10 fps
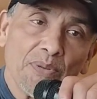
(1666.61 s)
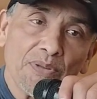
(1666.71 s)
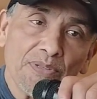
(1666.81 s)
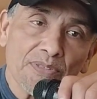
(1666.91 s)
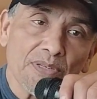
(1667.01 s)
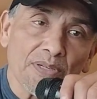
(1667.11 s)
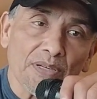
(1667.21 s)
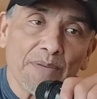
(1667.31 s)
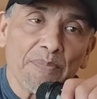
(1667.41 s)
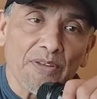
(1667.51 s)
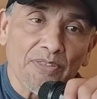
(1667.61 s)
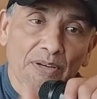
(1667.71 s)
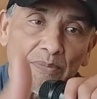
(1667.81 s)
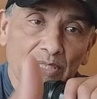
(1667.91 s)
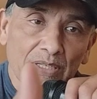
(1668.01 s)
please give me a
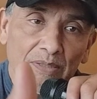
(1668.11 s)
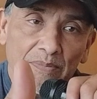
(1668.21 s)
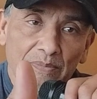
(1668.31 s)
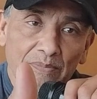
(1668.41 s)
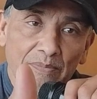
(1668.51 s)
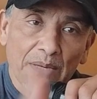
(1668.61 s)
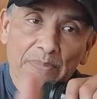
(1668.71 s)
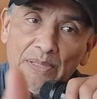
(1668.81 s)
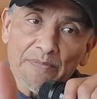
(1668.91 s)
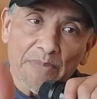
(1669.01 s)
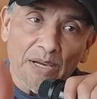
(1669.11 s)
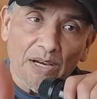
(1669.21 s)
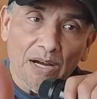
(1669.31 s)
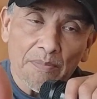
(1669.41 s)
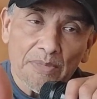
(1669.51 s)
thumbs up, maybe leave me a
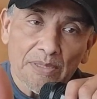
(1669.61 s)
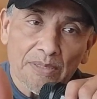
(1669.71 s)
comment,